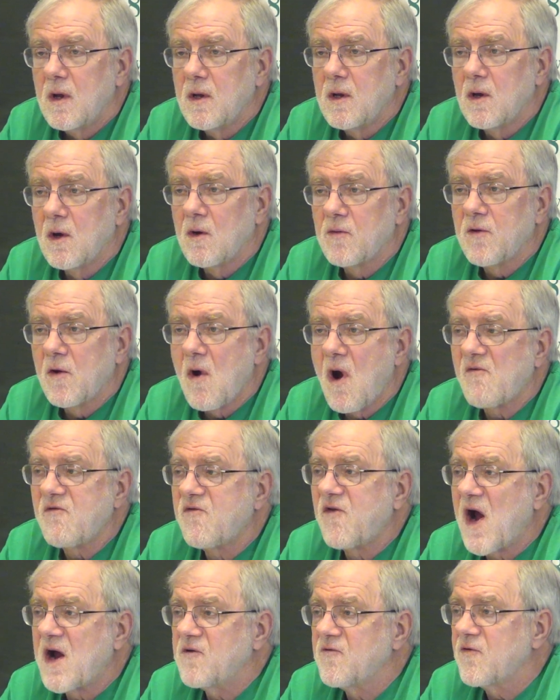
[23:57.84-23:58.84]
They're all
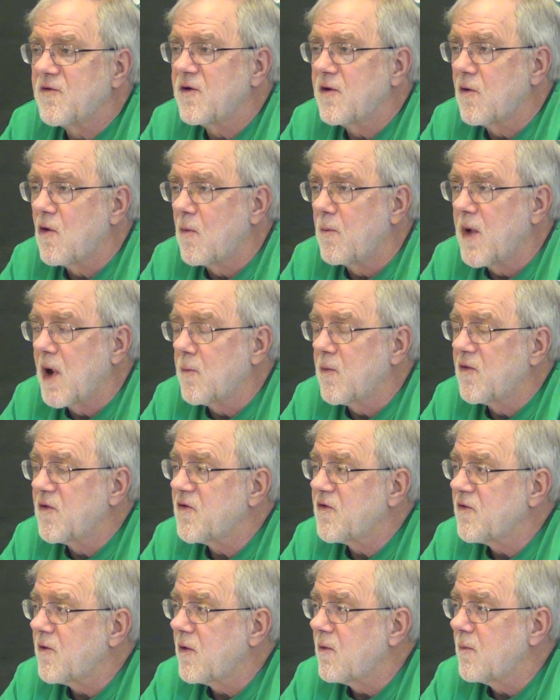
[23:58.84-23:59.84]
fighting for their own
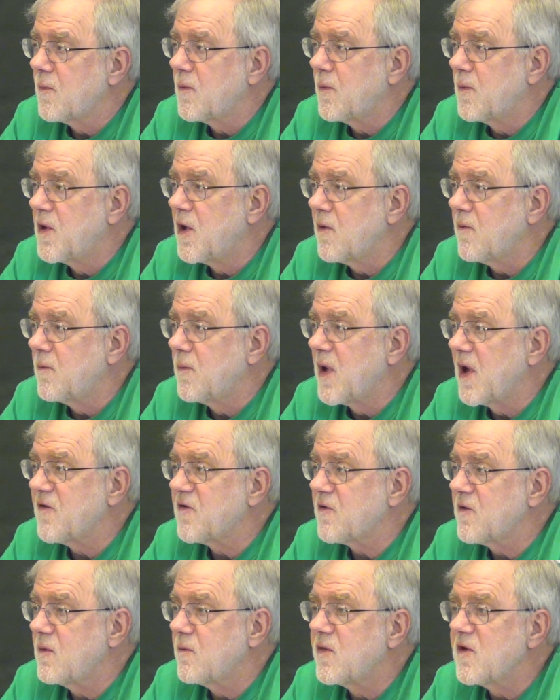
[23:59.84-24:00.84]
members. They're
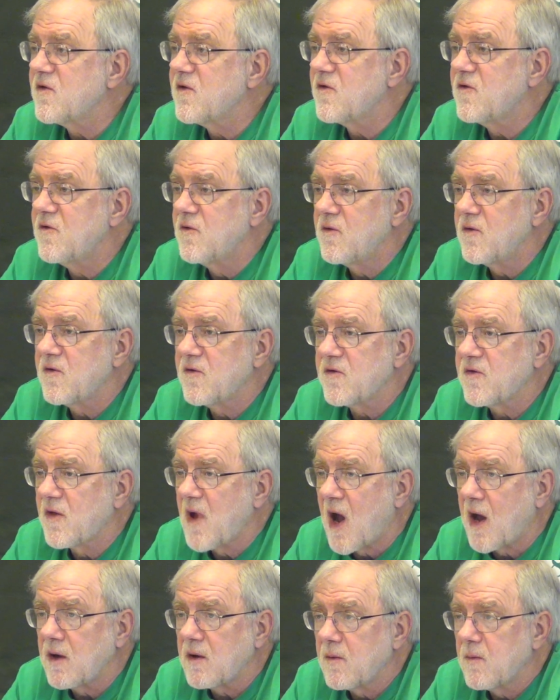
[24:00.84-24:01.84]
basically business unions,
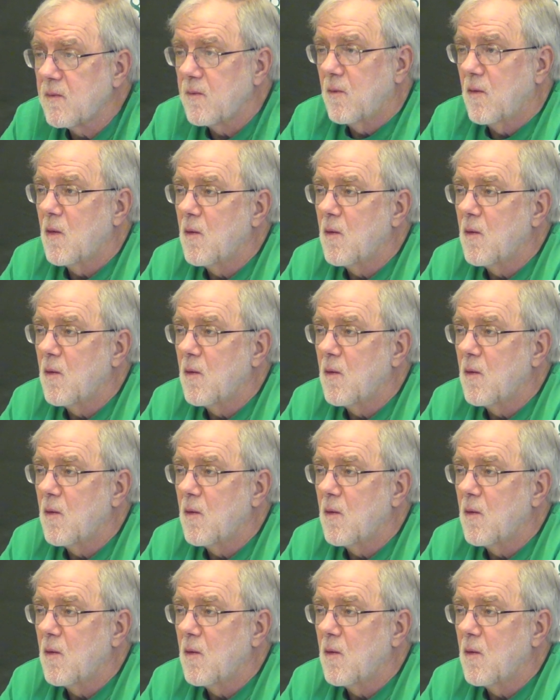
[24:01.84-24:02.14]
not